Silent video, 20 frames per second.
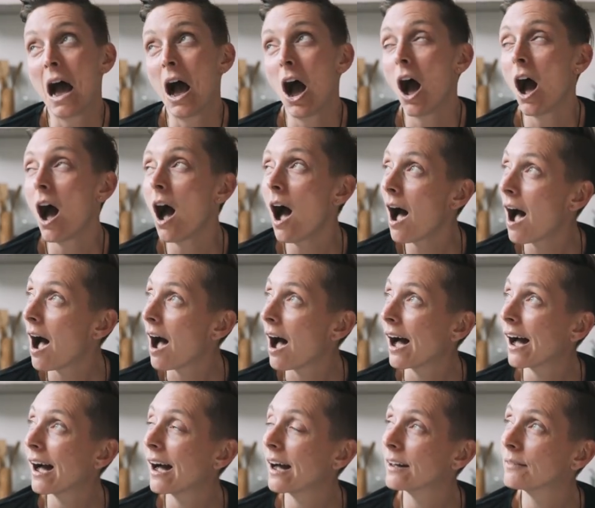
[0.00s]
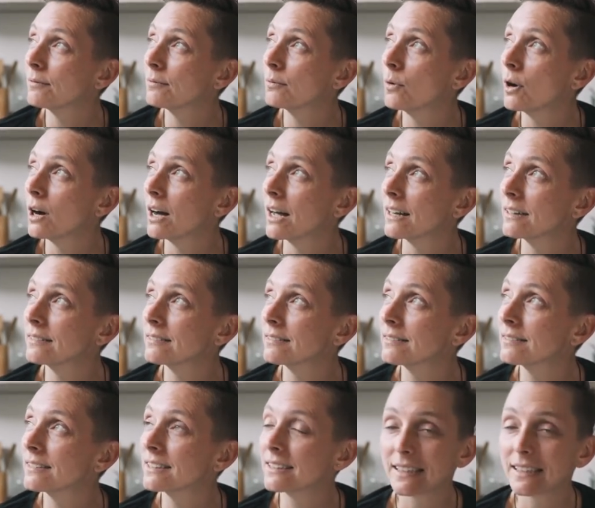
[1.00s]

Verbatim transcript: huh, what,